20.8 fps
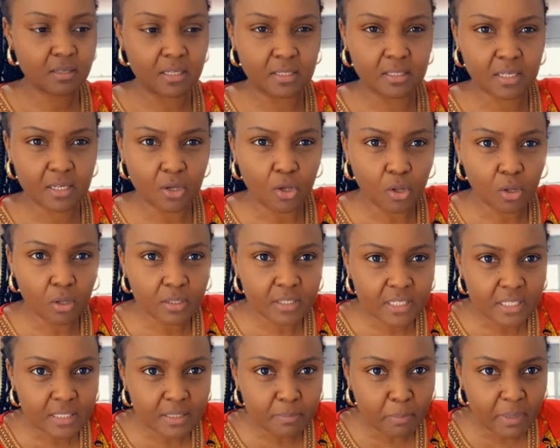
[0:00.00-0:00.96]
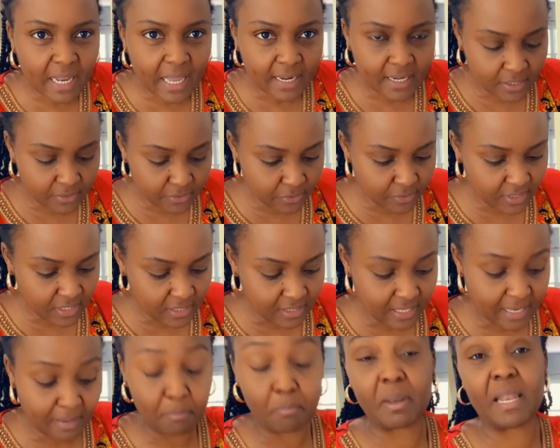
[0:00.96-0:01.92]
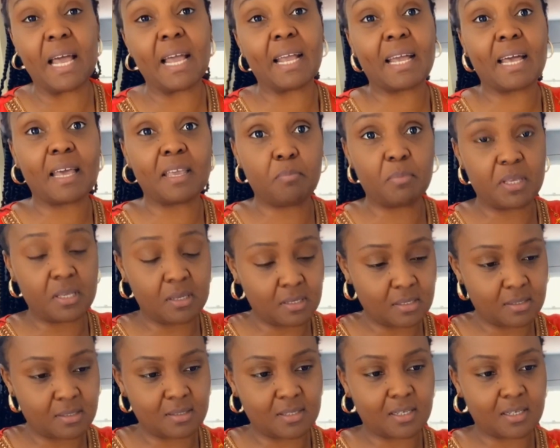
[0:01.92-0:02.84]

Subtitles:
and take all these black little things that black eyed peas